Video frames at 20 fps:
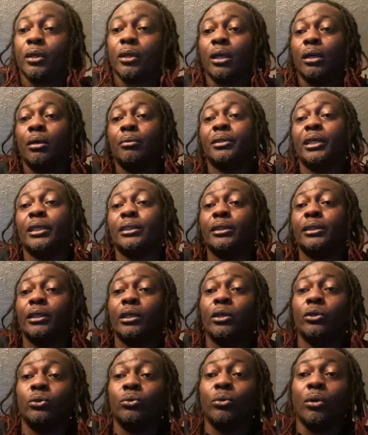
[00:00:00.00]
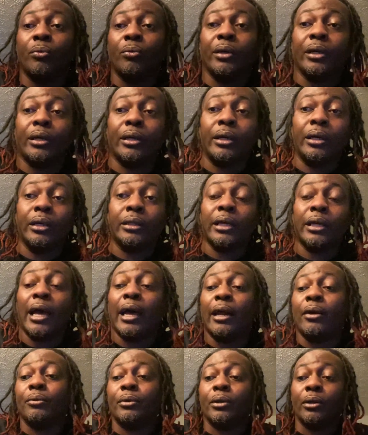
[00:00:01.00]
I'm guessing it goes one way or the other. I
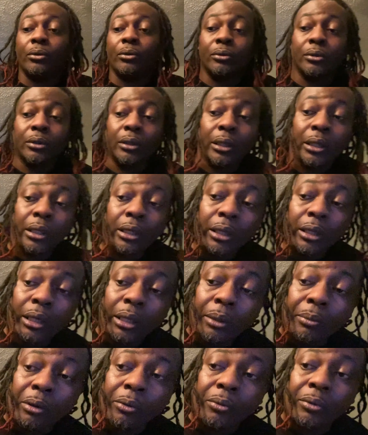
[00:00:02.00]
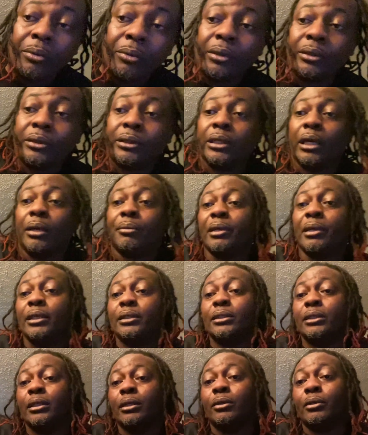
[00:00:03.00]
don't know. But we will see. I'm
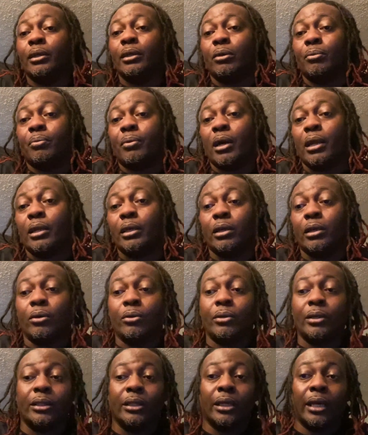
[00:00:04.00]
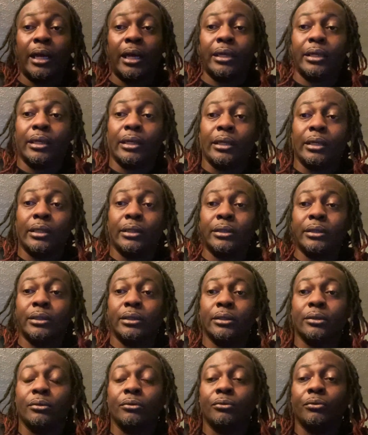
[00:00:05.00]
guessing it'll probably go either like this,
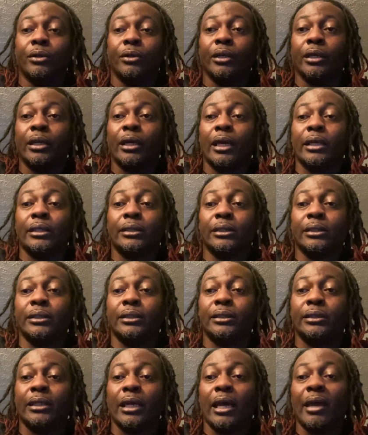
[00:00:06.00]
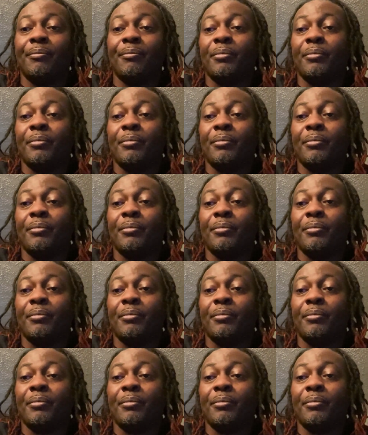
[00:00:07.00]
where it can actually snap